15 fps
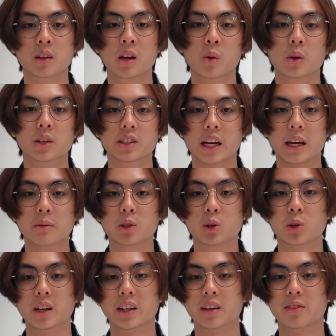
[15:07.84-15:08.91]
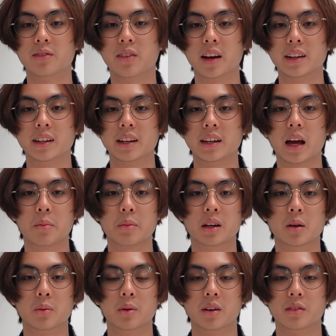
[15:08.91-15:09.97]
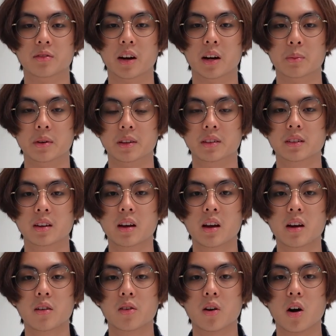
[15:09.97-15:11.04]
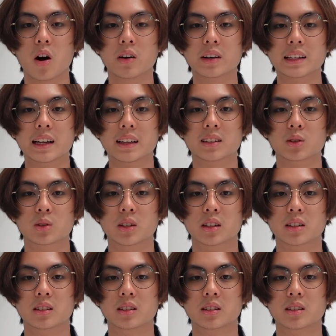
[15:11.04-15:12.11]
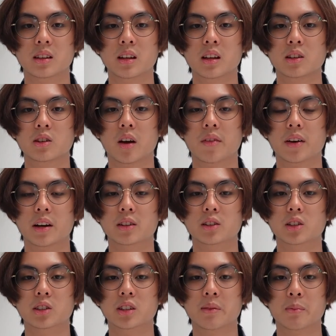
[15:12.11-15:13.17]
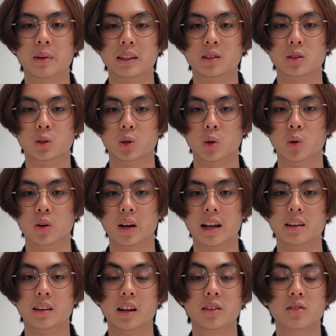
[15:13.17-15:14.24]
which aim to create a fun and amicable environment for all ES students to have a conducive place to grow and learn